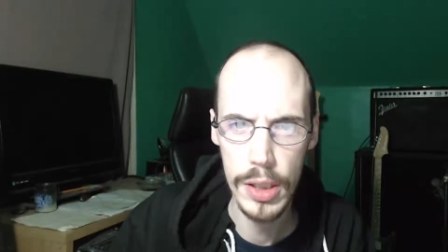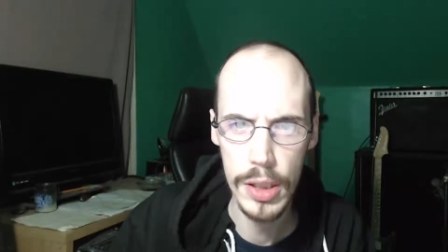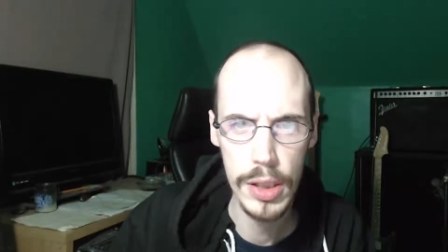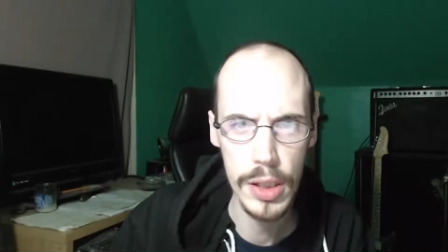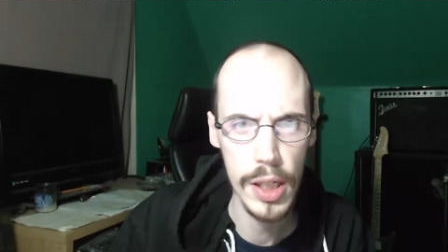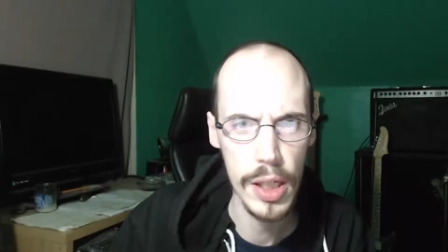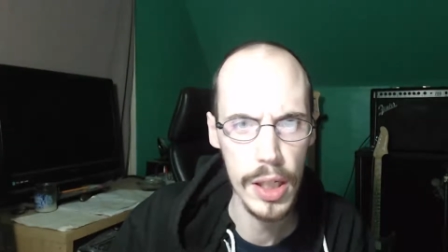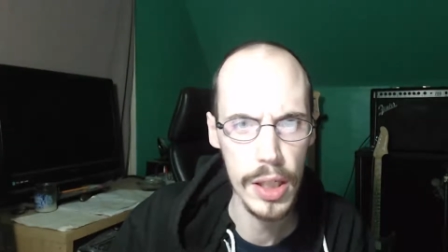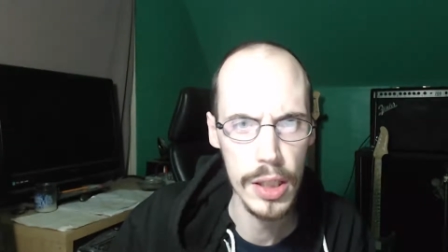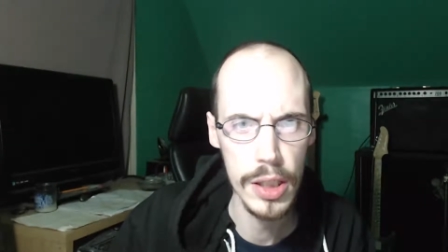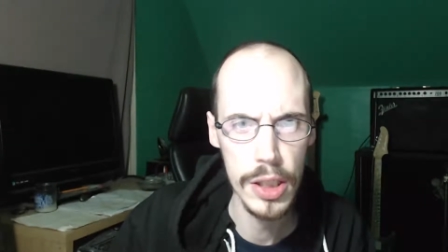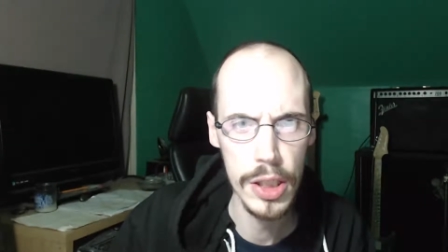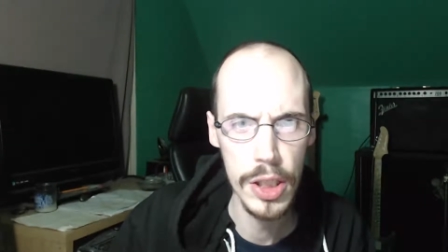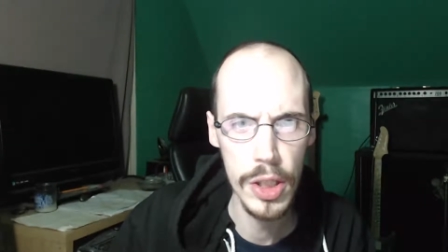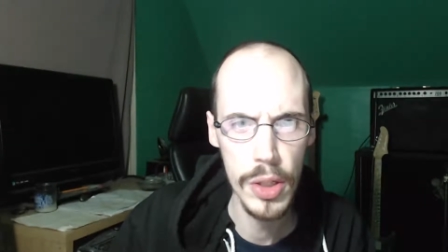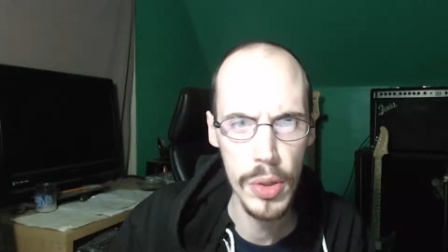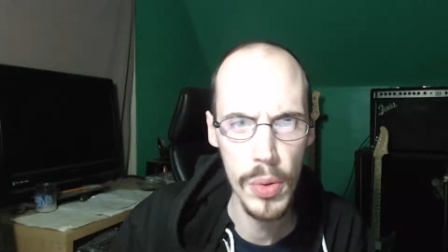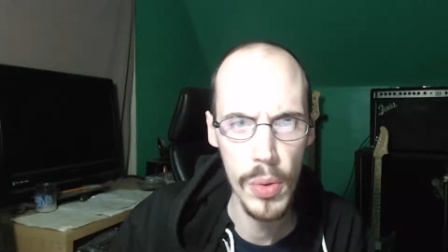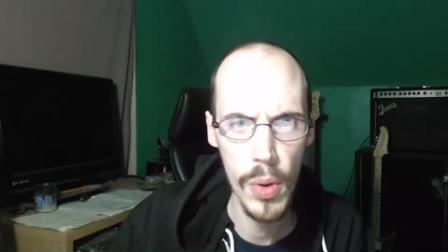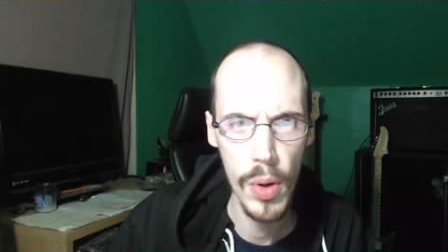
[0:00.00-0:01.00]
and
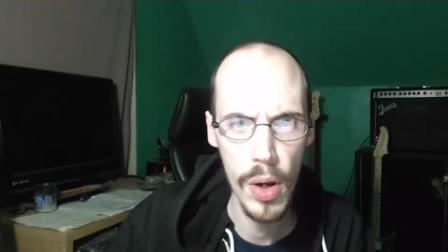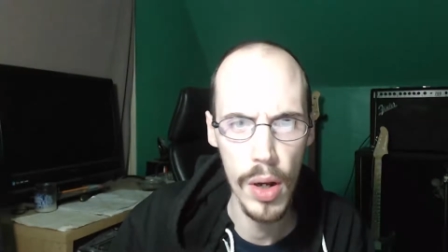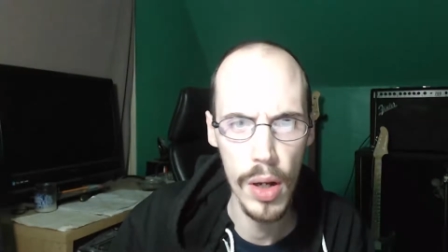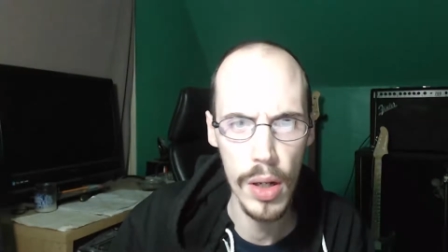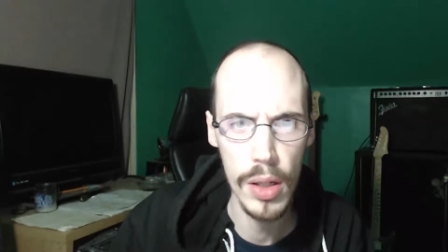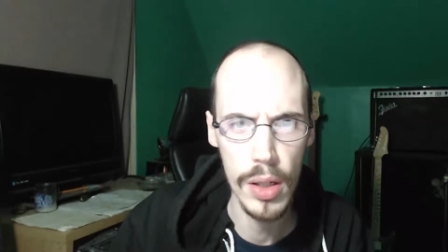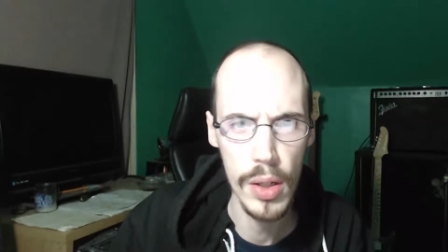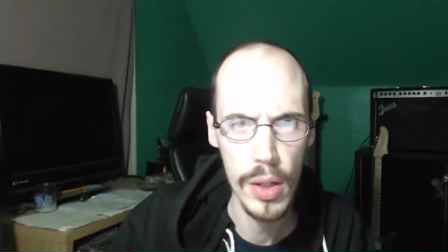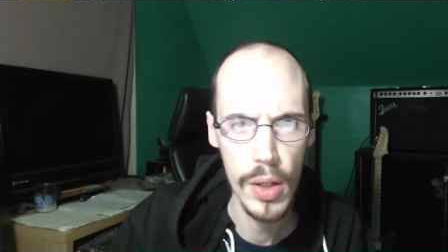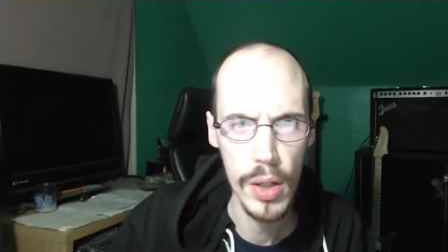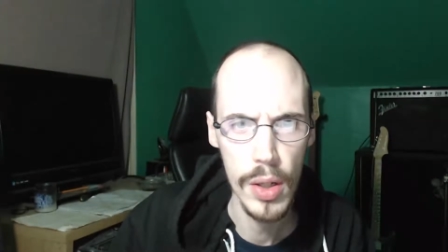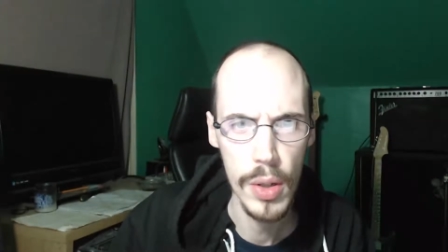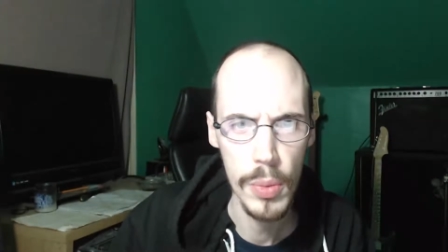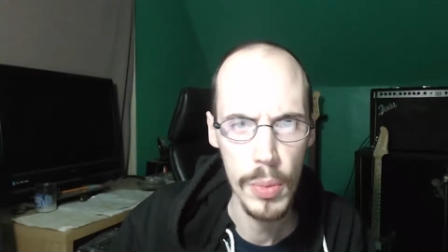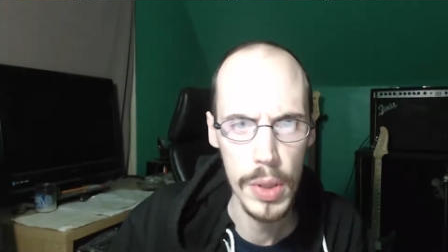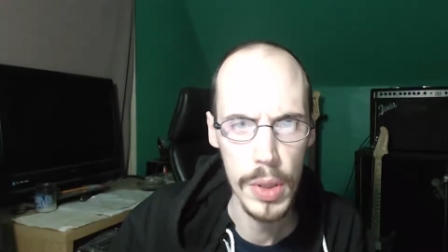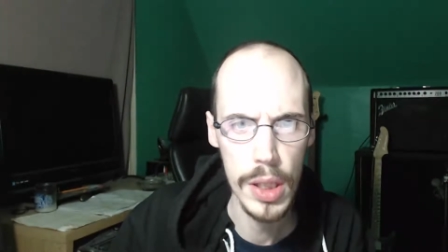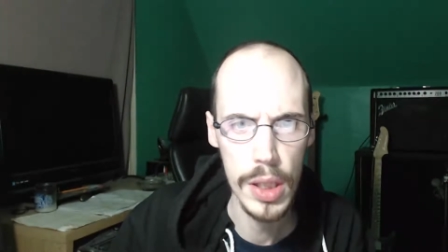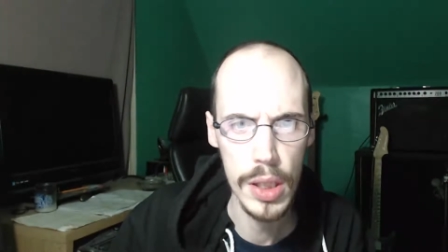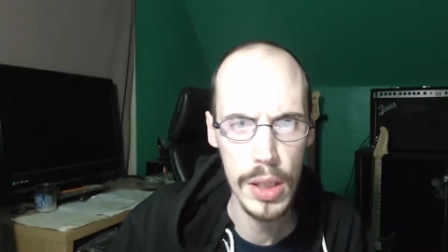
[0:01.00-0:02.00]
continue on
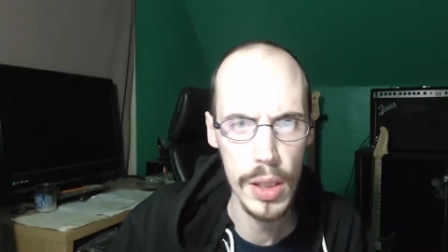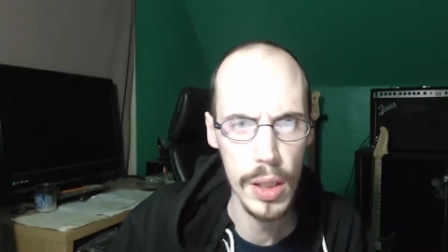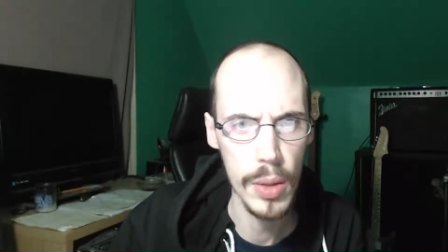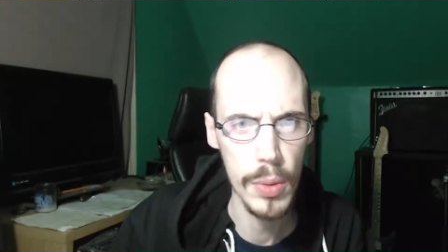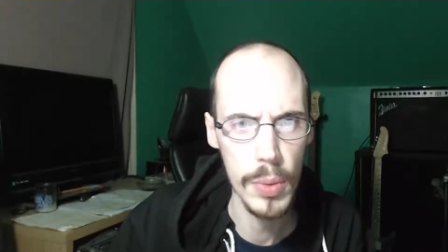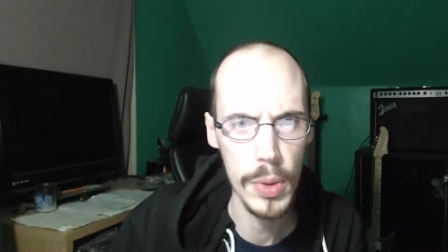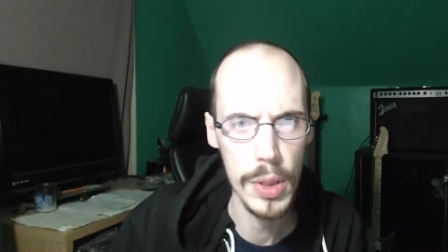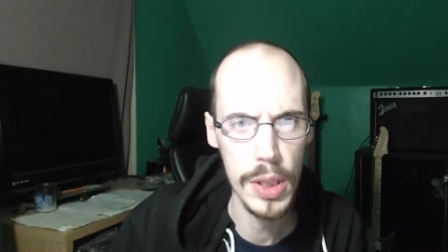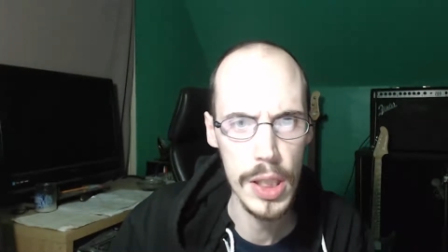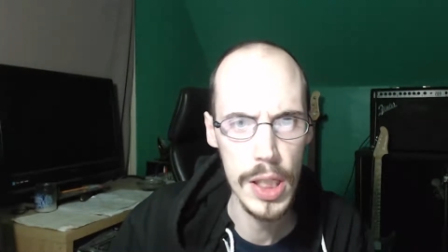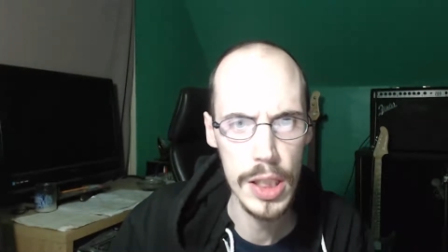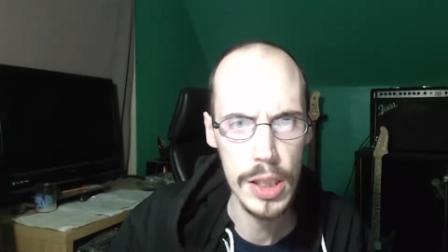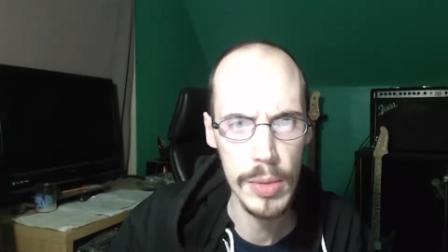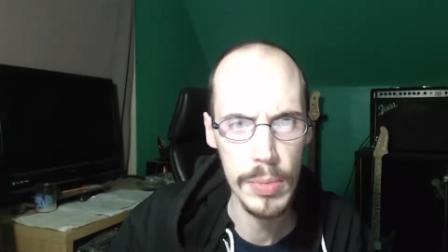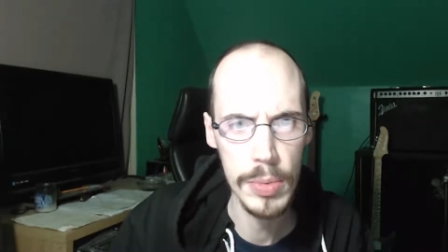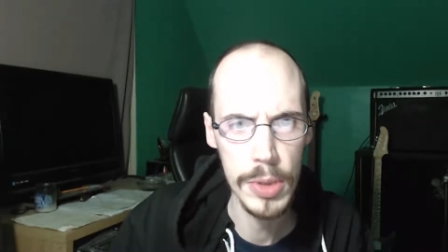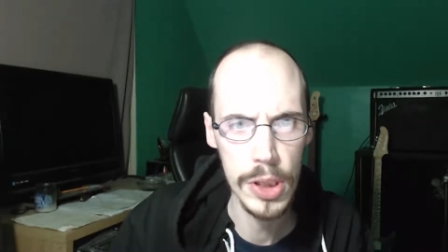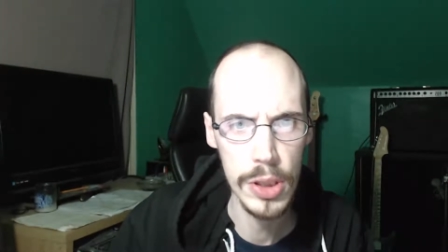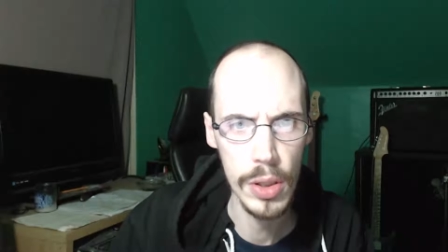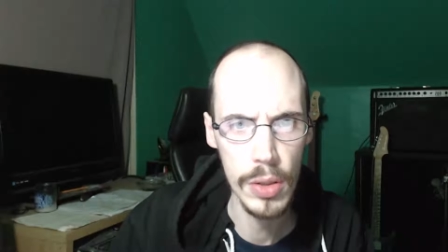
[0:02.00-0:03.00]
with these
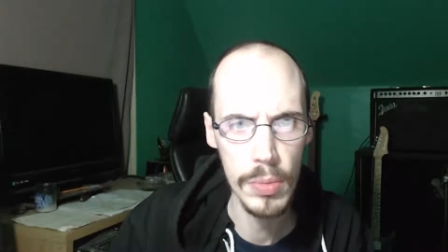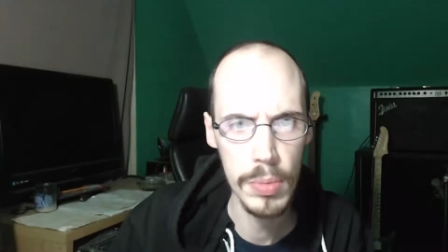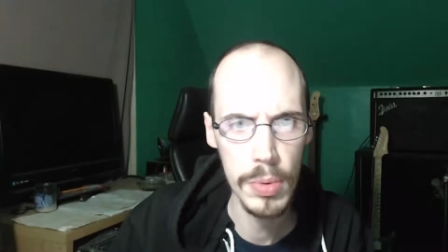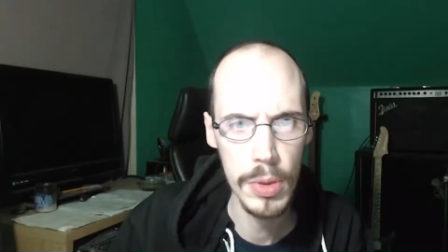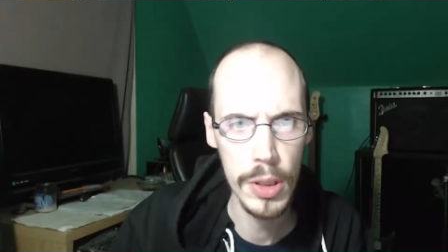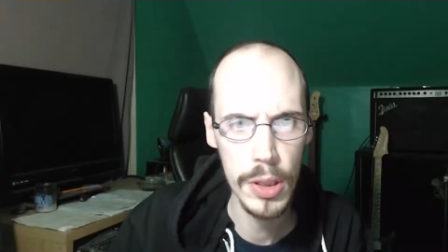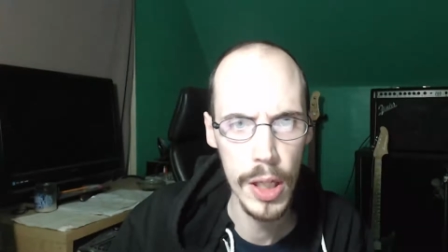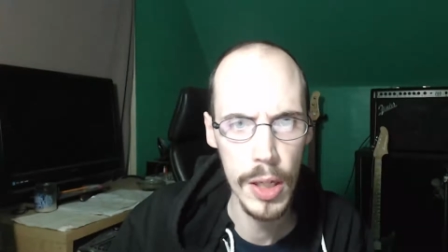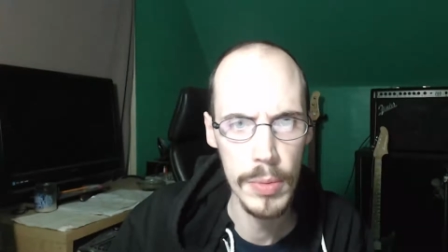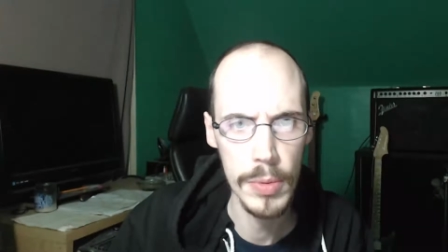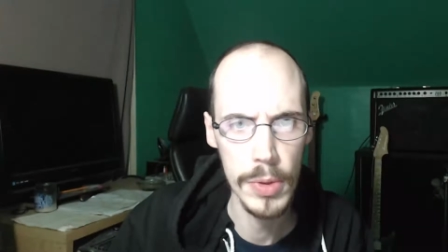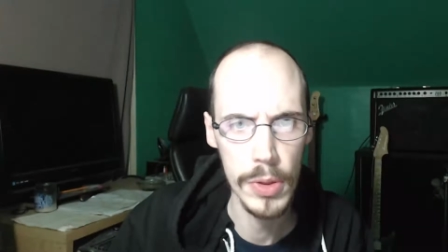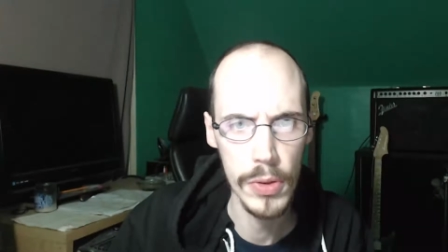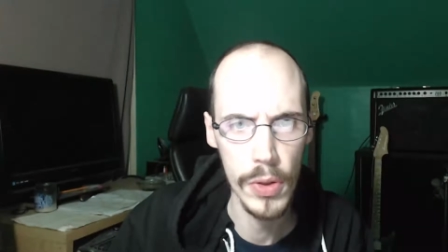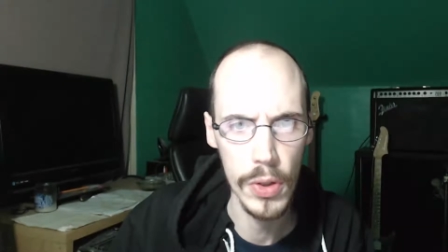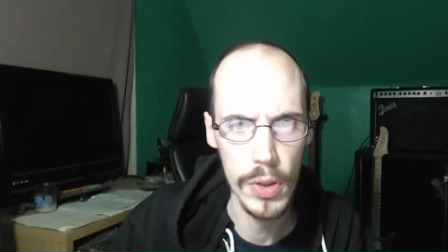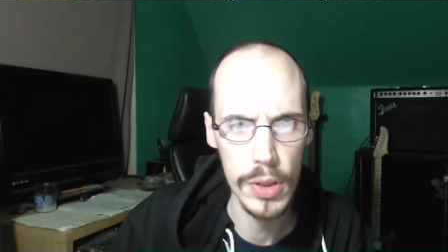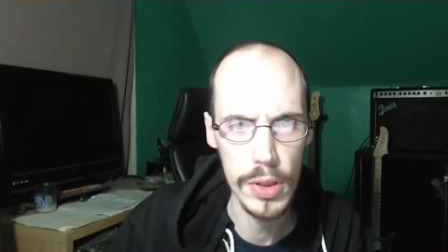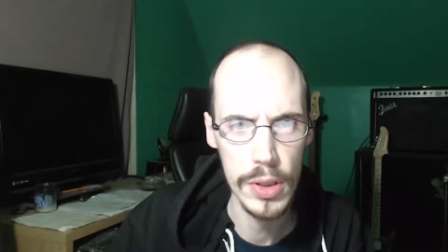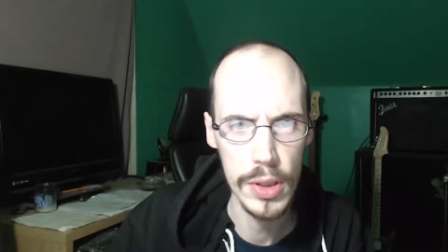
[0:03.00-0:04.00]
absurd claims of
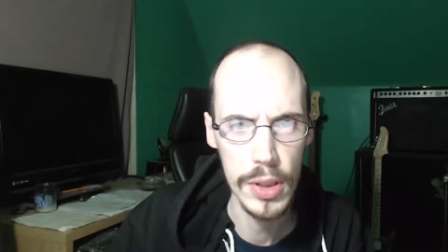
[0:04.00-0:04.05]
yours,